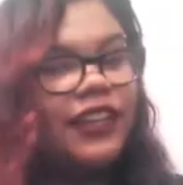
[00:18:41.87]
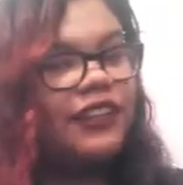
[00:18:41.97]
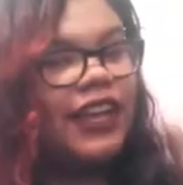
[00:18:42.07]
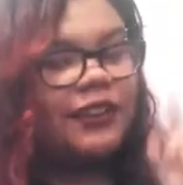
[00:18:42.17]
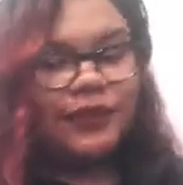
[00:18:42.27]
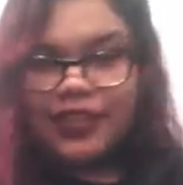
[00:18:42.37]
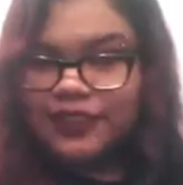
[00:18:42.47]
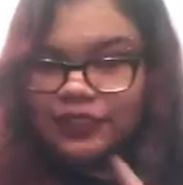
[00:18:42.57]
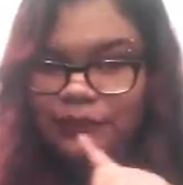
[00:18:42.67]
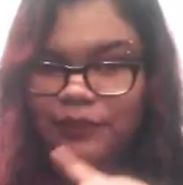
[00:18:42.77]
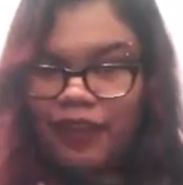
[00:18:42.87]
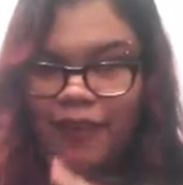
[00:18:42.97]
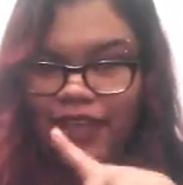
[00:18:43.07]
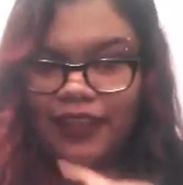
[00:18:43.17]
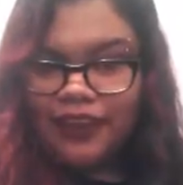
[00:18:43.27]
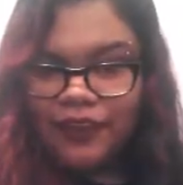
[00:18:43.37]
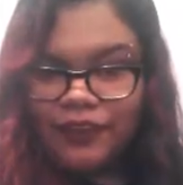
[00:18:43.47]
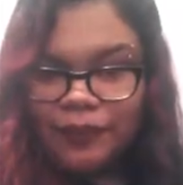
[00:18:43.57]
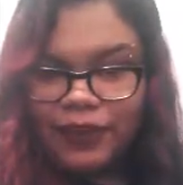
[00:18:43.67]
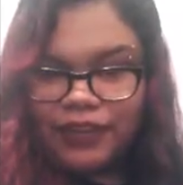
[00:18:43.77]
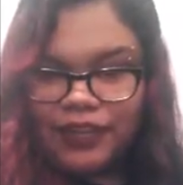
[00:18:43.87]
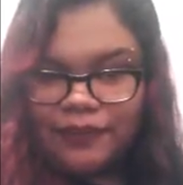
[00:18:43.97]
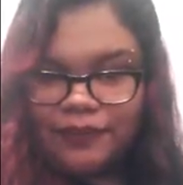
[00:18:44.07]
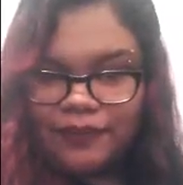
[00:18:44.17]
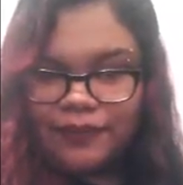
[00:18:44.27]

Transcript: and you guys will guess it, so I'll be right back and I'll bring that.